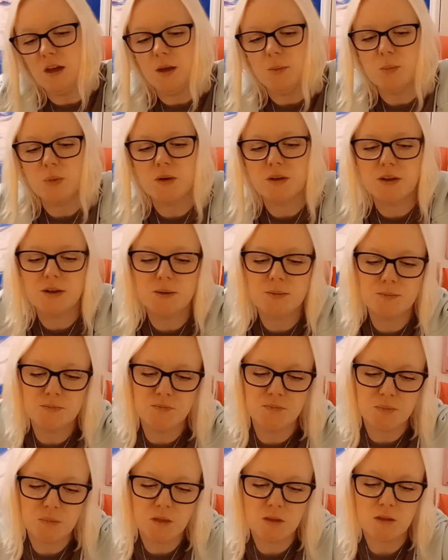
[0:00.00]
But
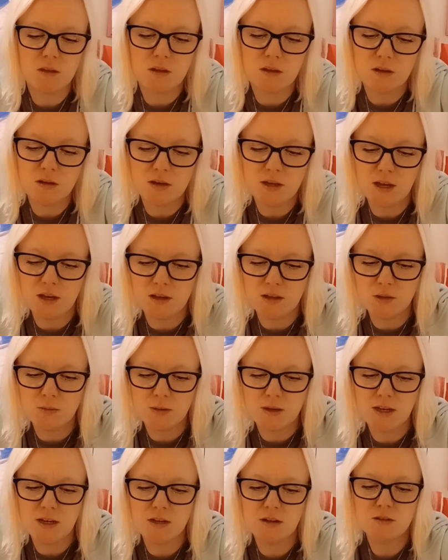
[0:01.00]
yeah, at the
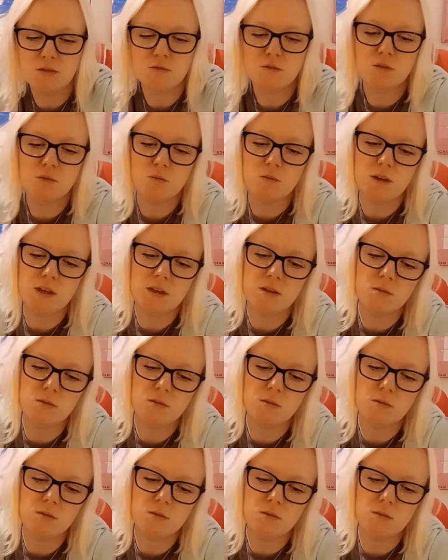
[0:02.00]
beginning of the week